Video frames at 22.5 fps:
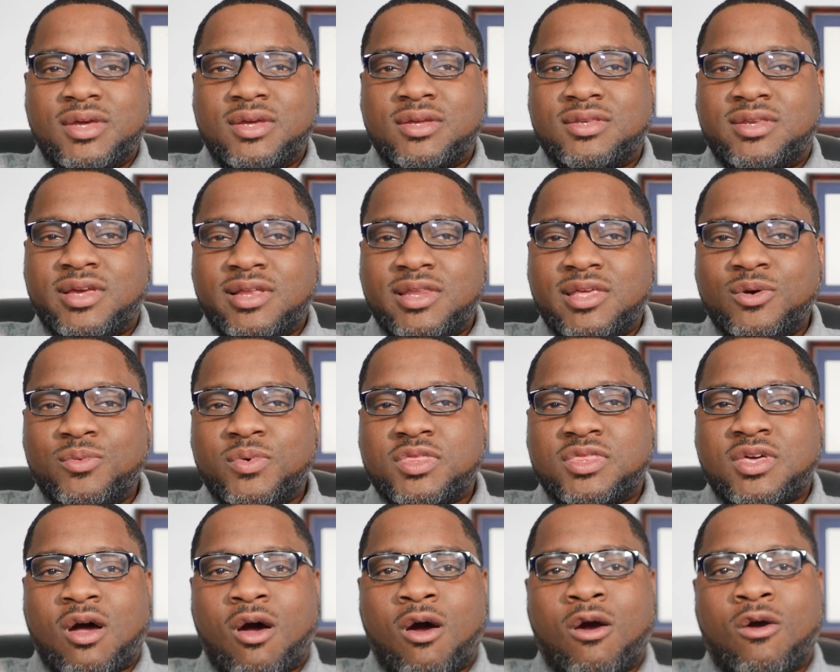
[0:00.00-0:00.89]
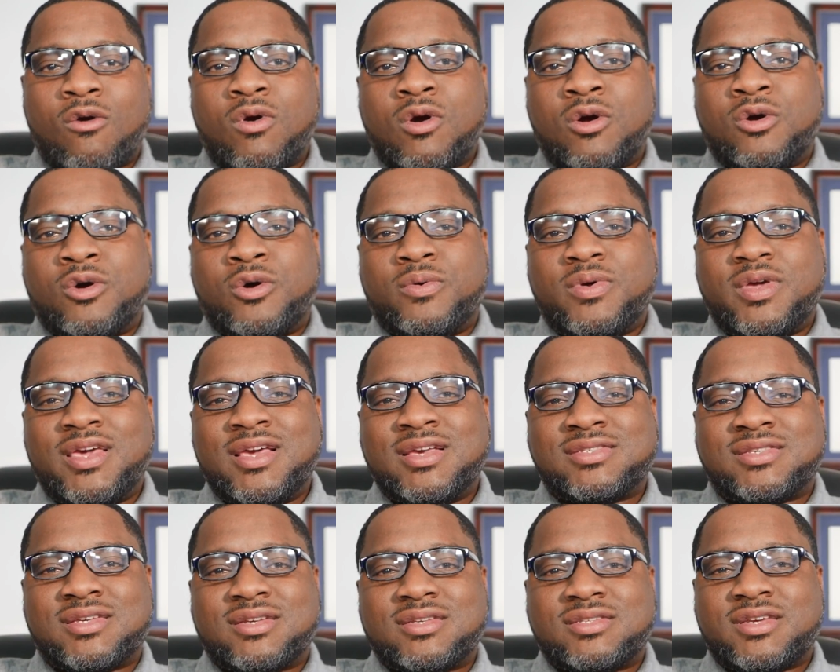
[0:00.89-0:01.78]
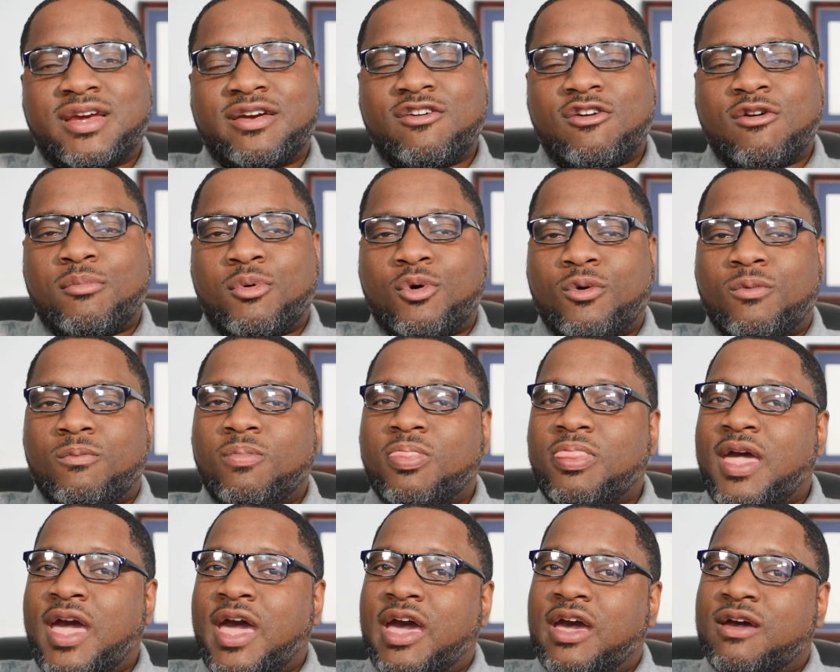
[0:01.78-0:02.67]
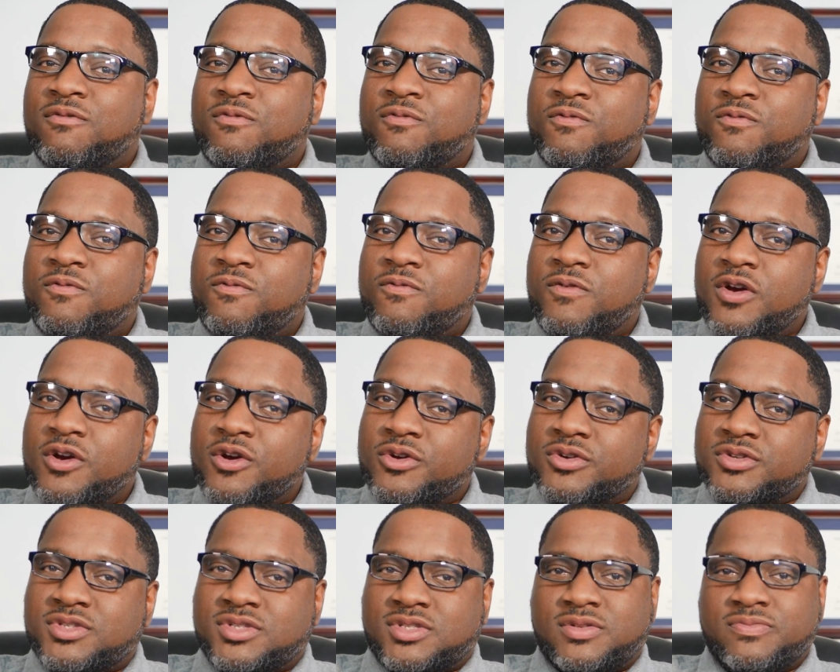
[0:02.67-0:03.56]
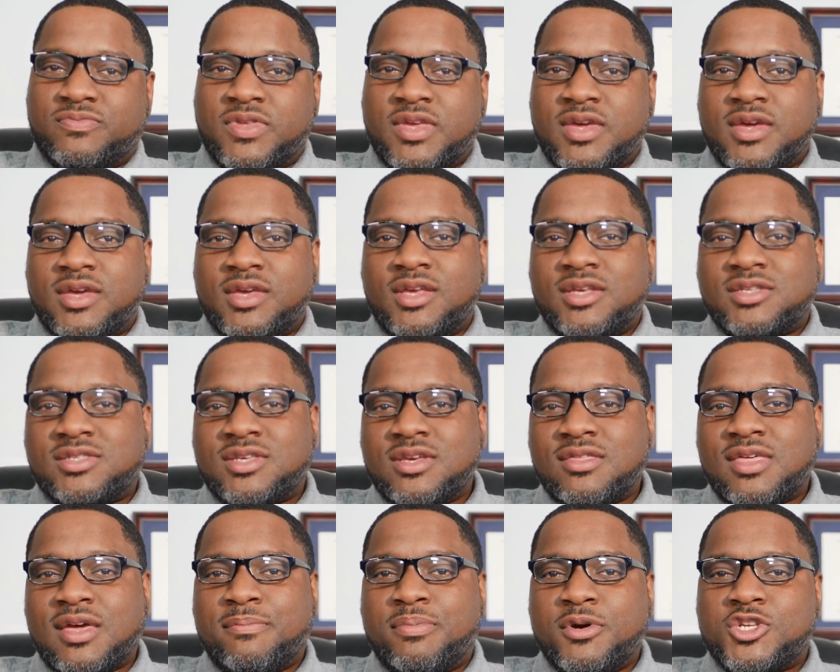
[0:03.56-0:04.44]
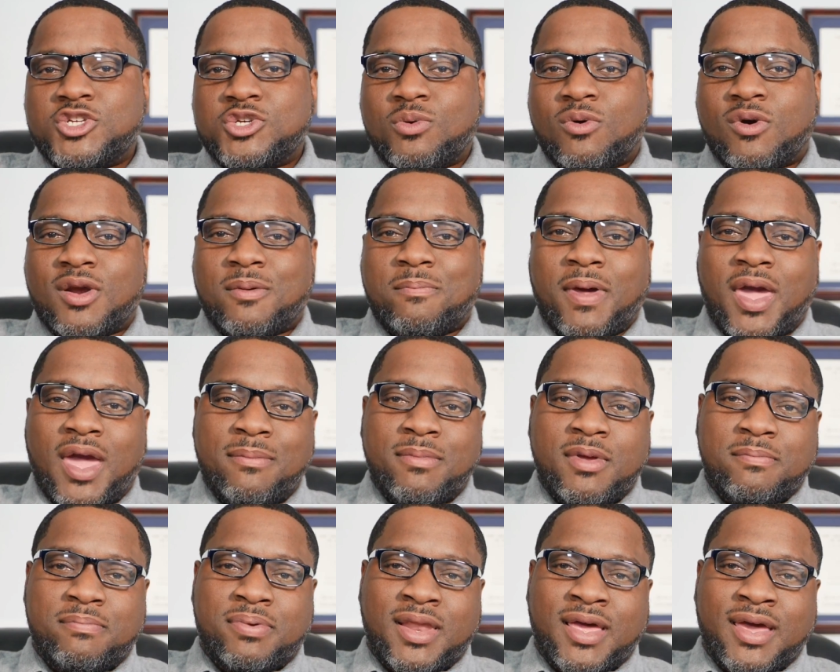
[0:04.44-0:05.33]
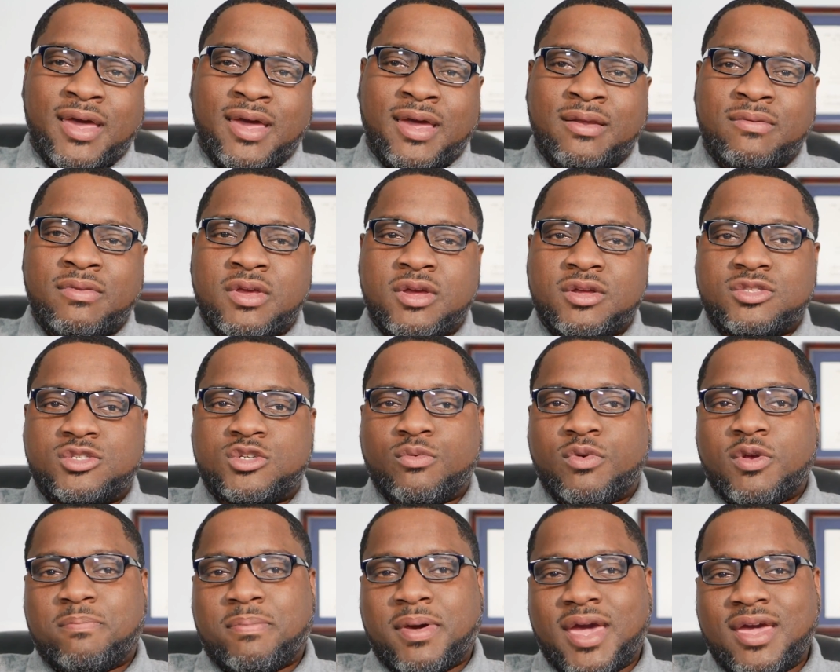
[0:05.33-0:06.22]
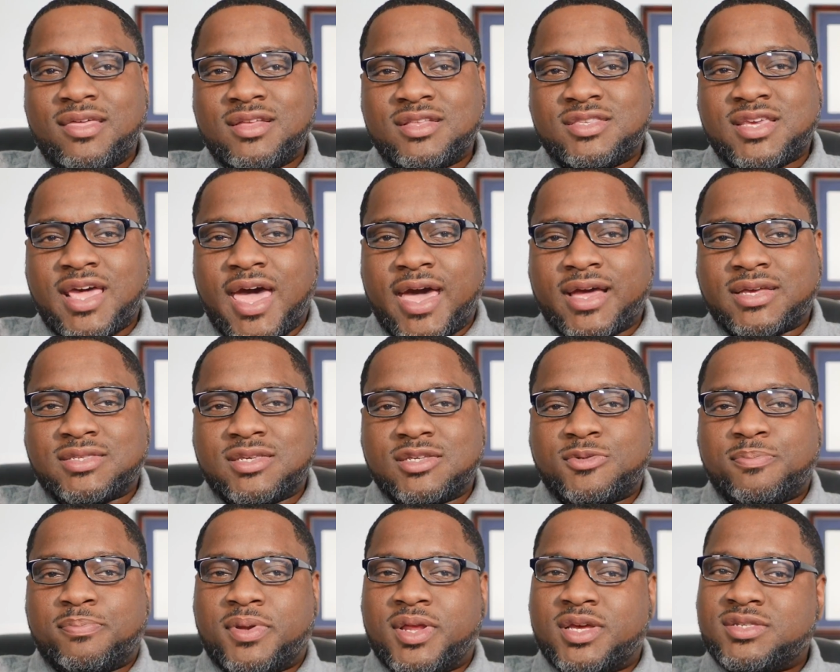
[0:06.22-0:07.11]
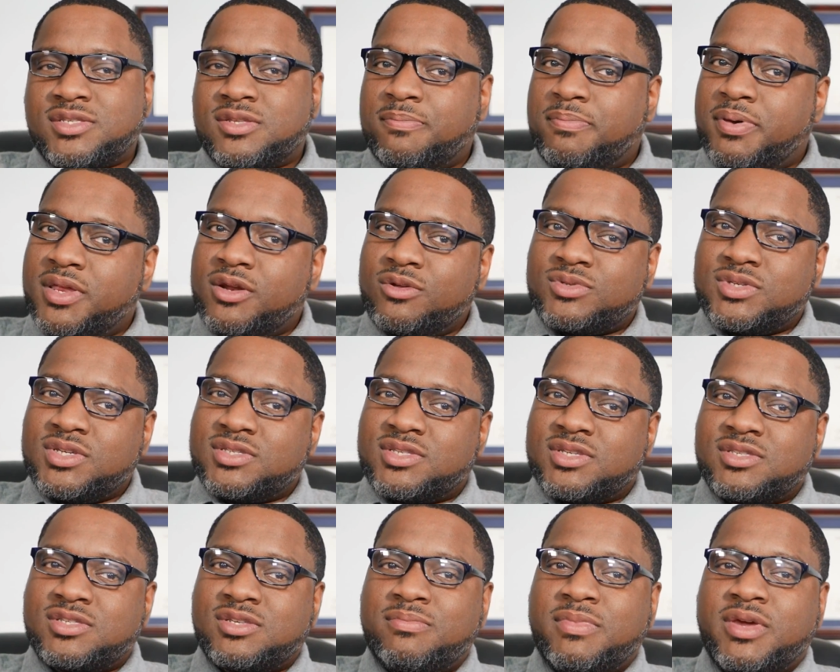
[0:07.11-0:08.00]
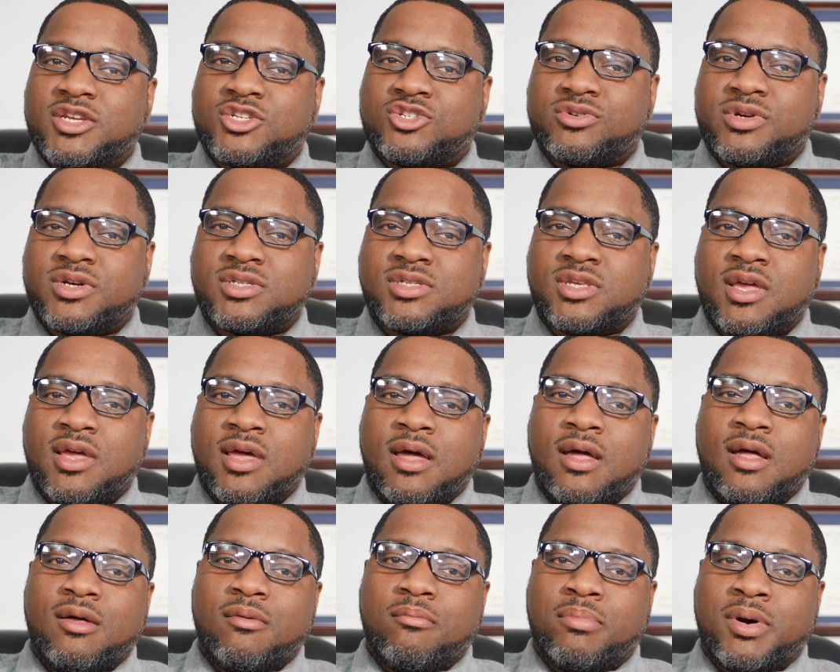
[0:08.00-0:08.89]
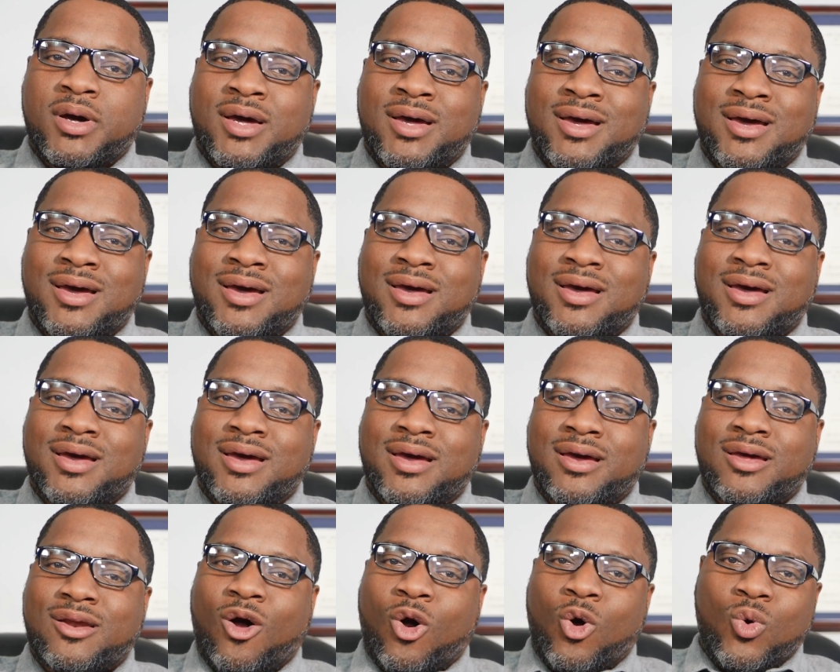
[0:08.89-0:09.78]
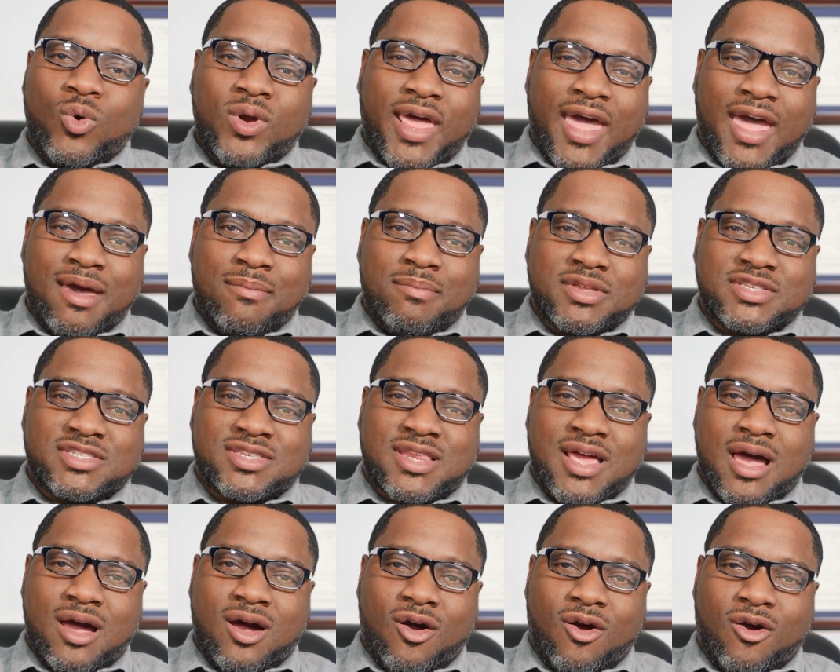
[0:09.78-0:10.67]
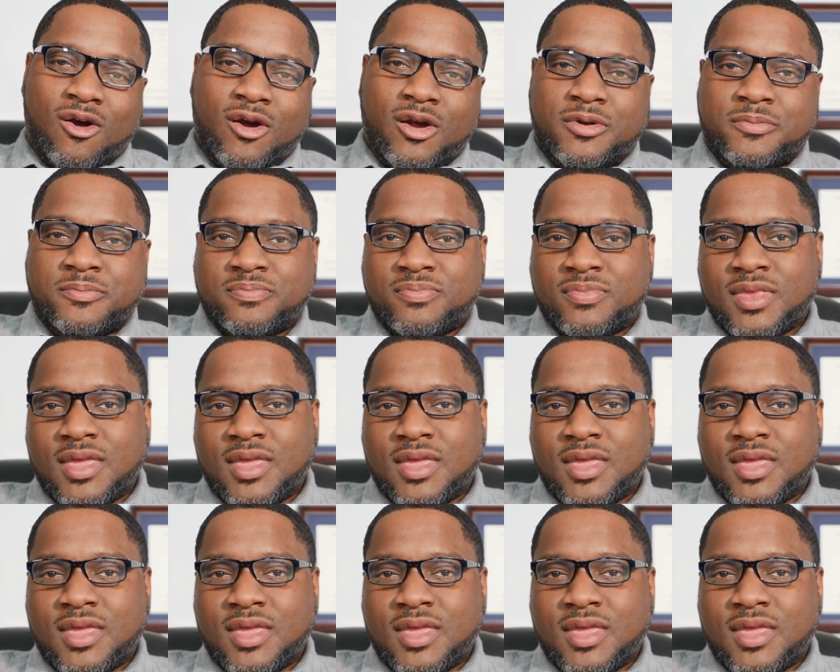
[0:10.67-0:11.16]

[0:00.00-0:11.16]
Dealing with the RO isn't terrible at first. You see, they put you on a payment plan to repay the taxes plus the penalties and some interest, but old habits die hard.